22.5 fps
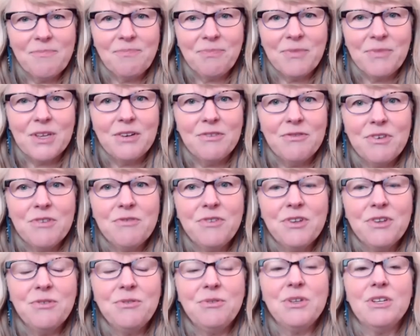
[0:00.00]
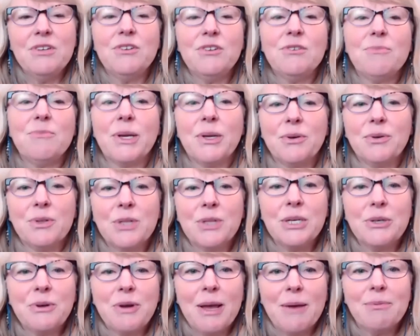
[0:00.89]
And if you've tuned into my
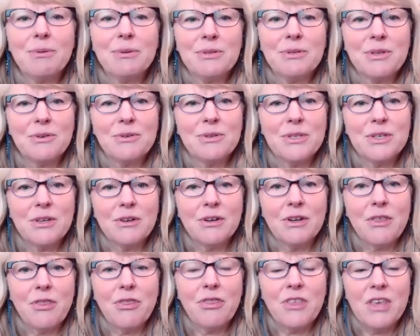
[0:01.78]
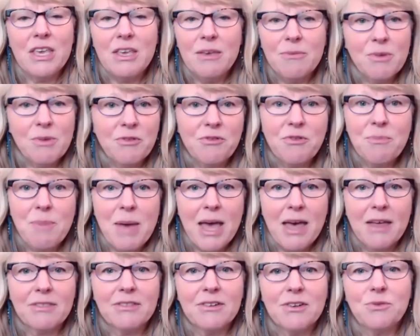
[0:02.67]
earlier episodes on a theme of a
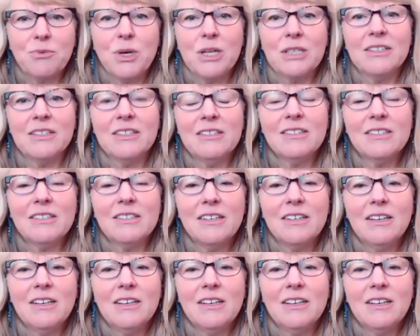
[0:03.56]
path to wellness,